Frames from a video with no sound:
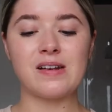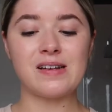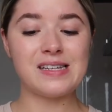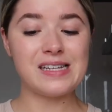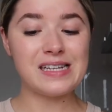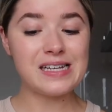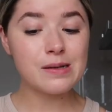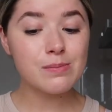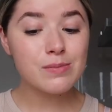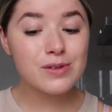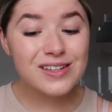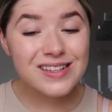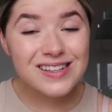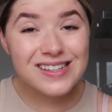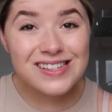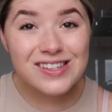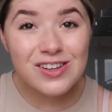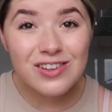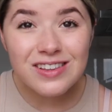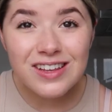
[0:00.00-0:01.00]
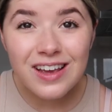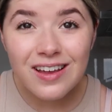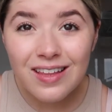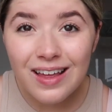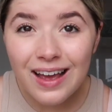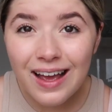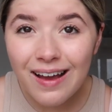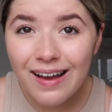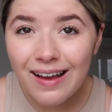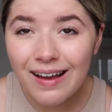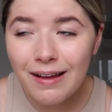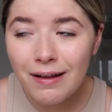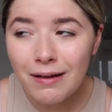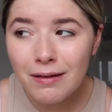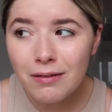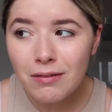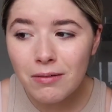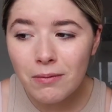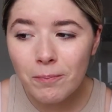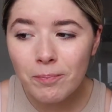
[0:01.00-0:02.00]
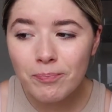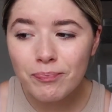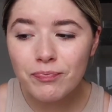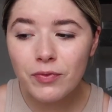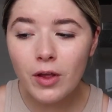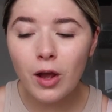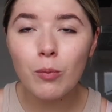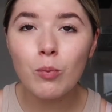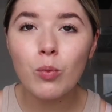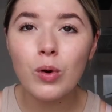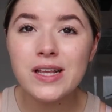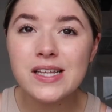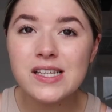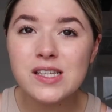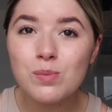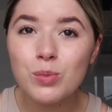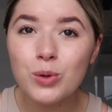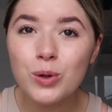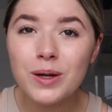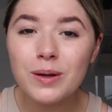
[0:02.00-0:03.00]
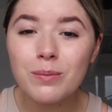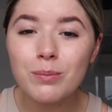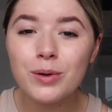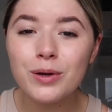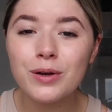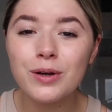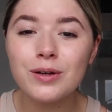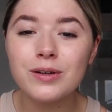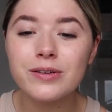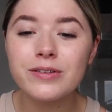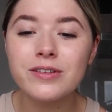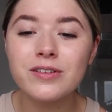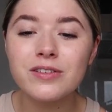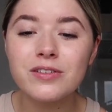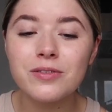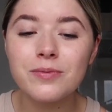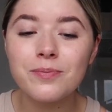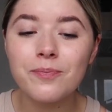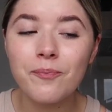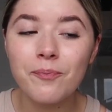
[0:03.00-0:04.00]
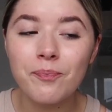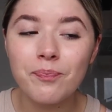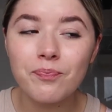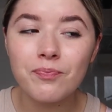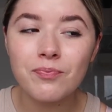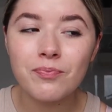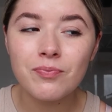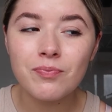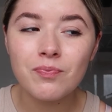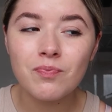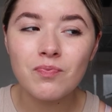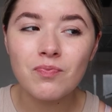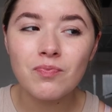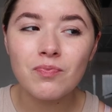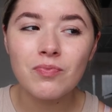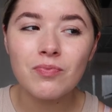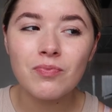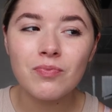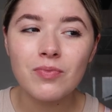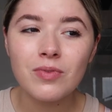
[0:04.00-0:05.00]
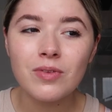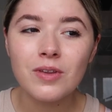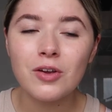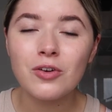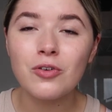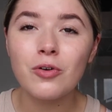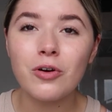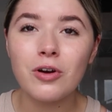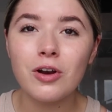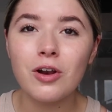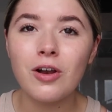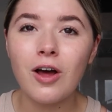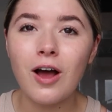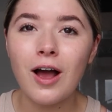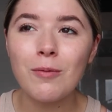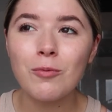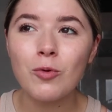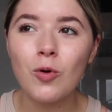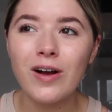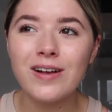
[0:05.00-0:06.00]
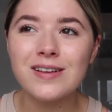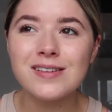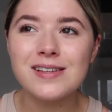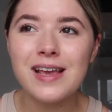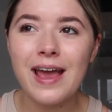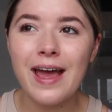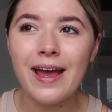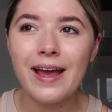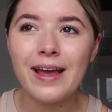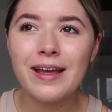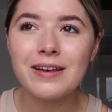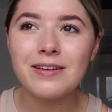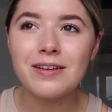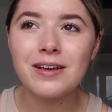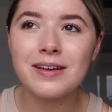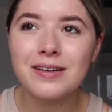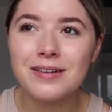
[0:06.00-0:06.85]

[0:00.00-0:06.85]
Demons, on the other hand, I'm whispering because, not gonna lie, I'm quite scared.